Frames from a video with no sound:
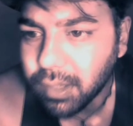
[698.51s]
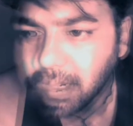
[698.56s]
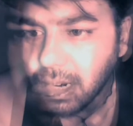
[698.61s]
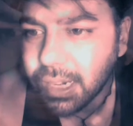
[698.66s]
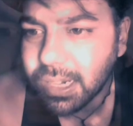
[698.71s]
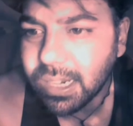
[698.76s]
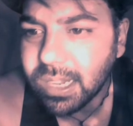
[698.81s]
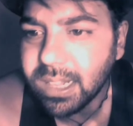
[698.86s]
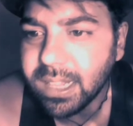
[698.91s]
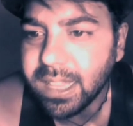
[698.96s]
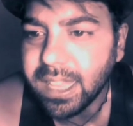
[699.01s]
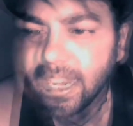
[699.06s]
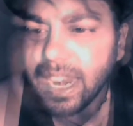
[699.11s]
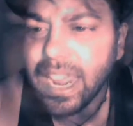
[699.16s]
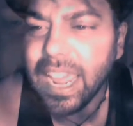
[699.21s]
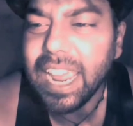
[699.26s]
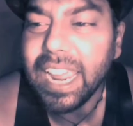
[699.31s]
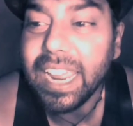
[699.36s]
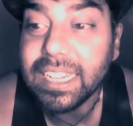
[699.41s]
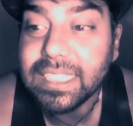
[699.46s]
until their
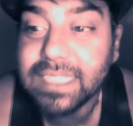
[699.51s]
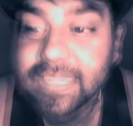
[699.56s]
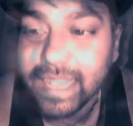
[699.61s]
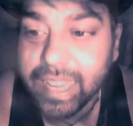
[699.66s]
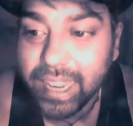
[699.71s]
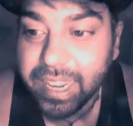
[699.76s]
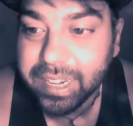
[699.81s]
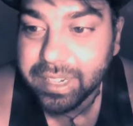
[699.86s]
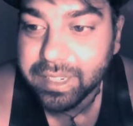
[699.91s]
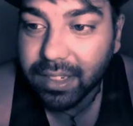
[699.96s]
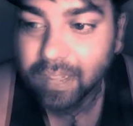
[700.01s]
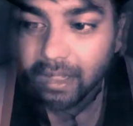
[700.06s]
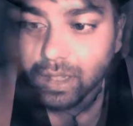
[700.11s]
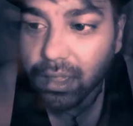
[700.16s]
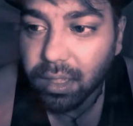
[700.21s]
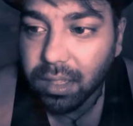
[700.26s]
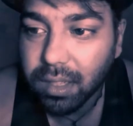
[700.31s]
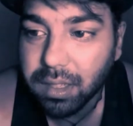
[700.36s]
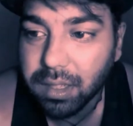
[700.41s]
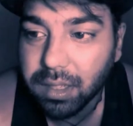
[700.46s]
heads ached.
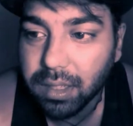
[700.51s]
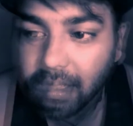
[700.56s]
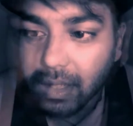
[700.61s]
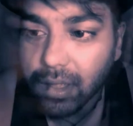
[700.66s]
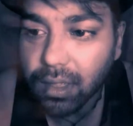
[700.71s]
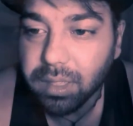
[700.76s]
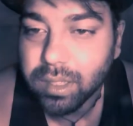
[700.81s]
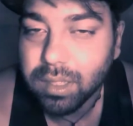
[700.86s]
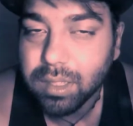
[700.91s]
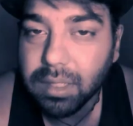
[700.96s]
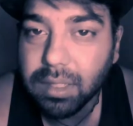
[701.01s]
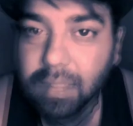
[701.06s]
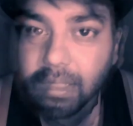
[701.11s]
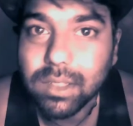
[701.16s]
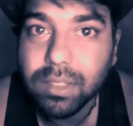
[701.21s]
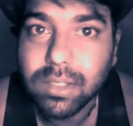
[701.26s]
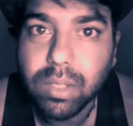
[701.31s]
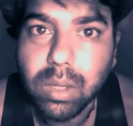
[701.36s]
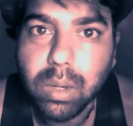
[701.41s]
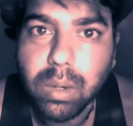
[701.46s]

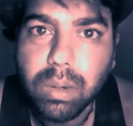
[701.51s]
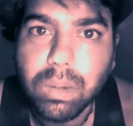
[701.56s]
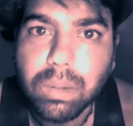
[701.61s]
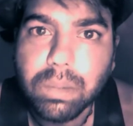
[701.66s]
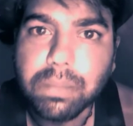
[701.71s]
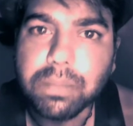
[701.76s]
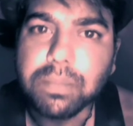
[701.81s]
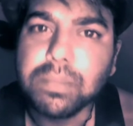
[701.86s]
So,